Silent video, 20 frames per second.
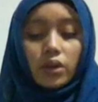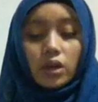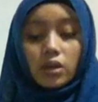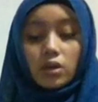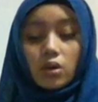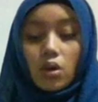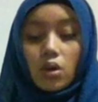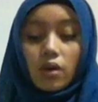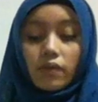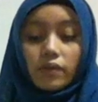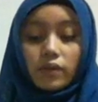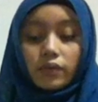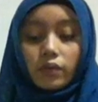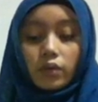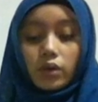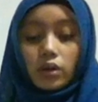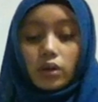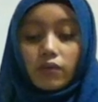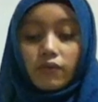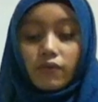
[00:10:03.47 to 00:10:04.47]
and over
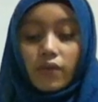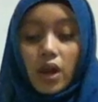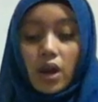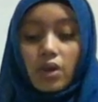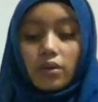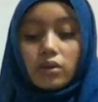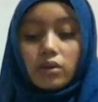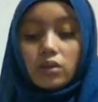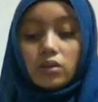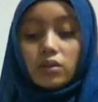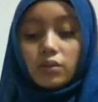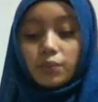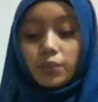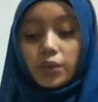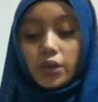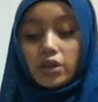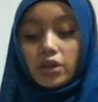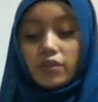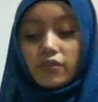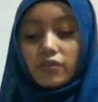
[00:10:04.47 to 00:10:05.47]
for a very long
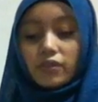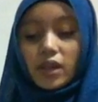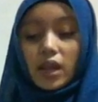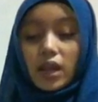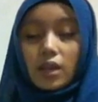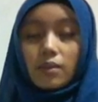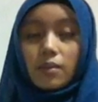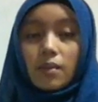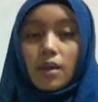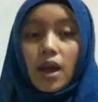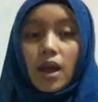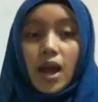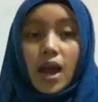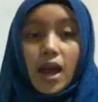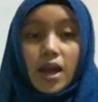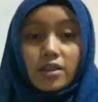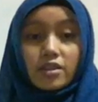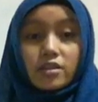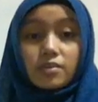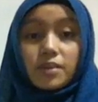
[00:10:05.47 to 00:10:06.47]
period of time,
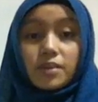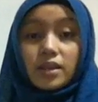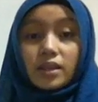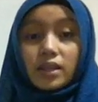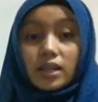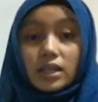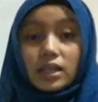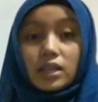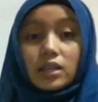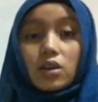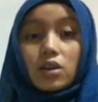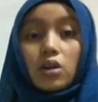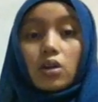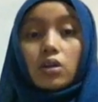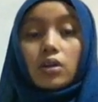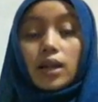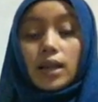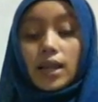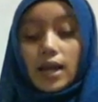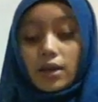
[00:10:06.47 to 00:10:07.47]
either mentally
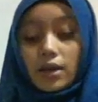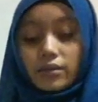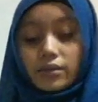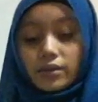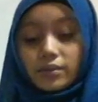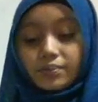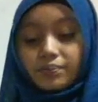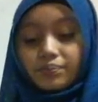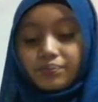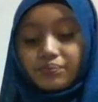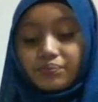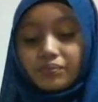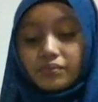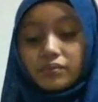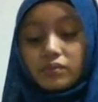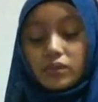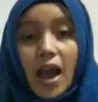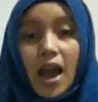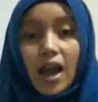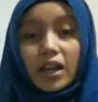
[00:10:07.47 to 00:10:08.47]
or aloud.
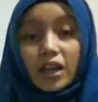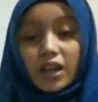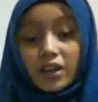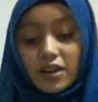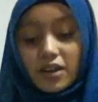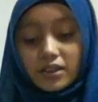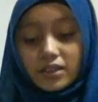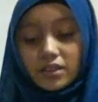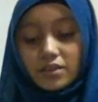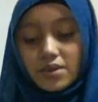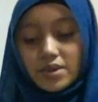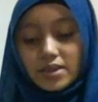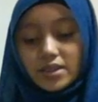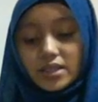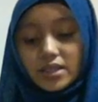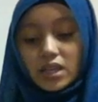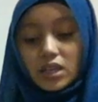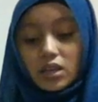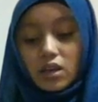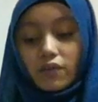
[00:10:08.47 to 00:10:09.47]
A
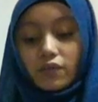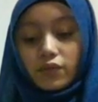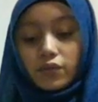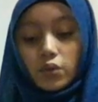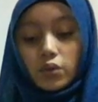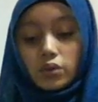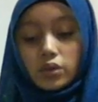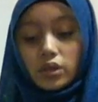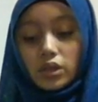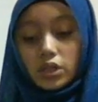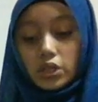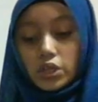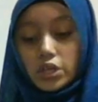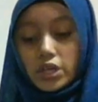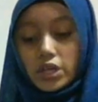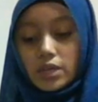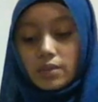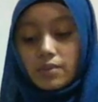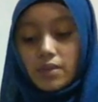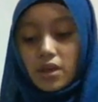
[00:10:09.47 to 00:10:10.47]
characteristic of rote
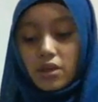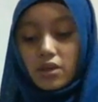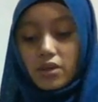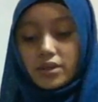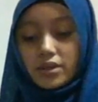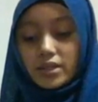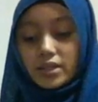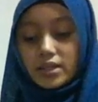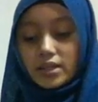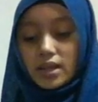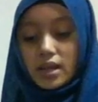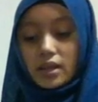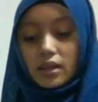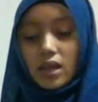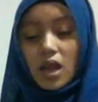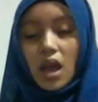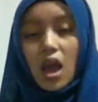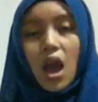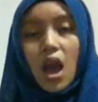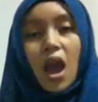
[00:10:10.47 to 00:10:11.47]
learning methods is that
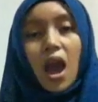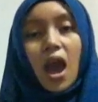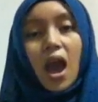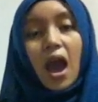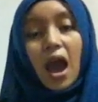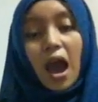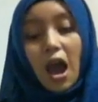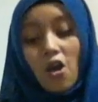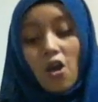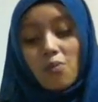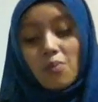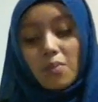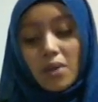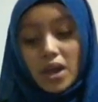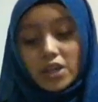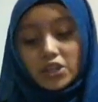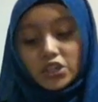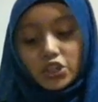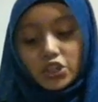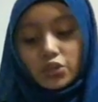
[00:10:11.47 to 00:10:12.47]
how
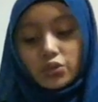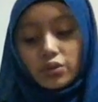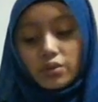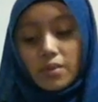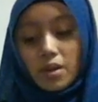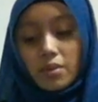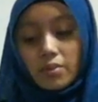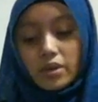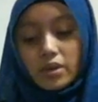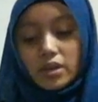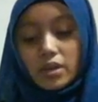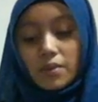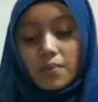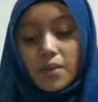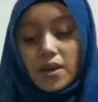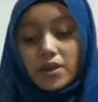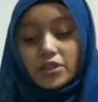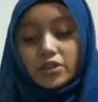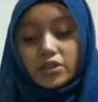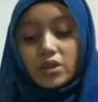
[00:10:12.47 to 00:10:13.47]
much you remember
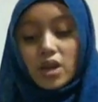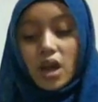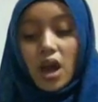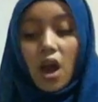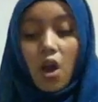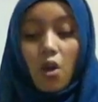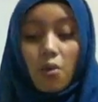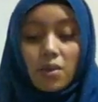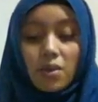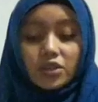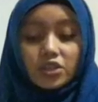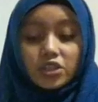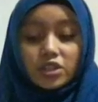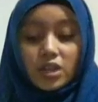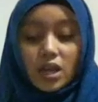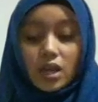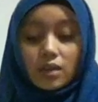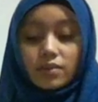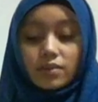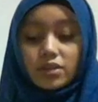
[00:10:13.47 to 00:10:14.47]
depends on how much
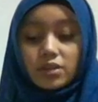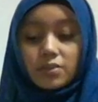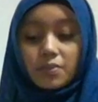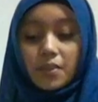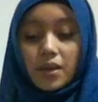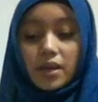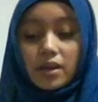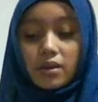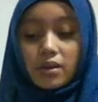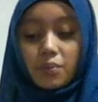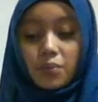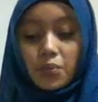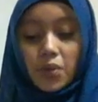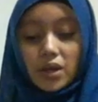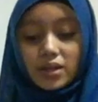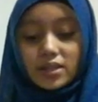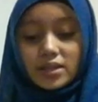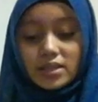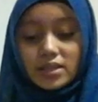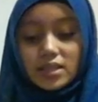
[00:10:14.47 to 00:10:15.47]
time you spend
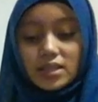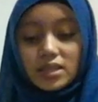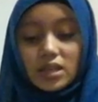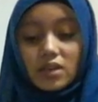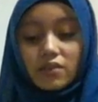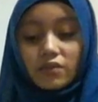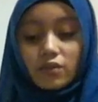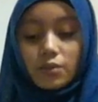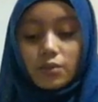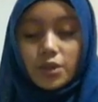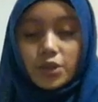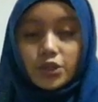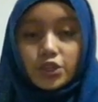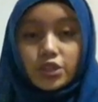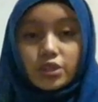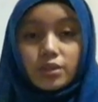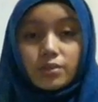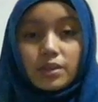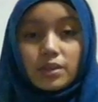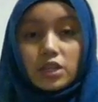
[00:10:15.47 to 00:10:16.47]
practicing the
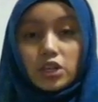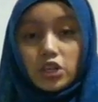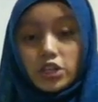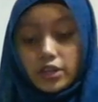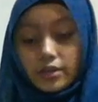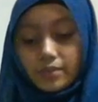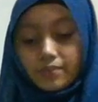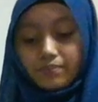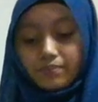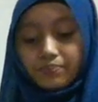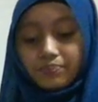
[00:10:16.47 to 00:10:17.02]
information to be learned.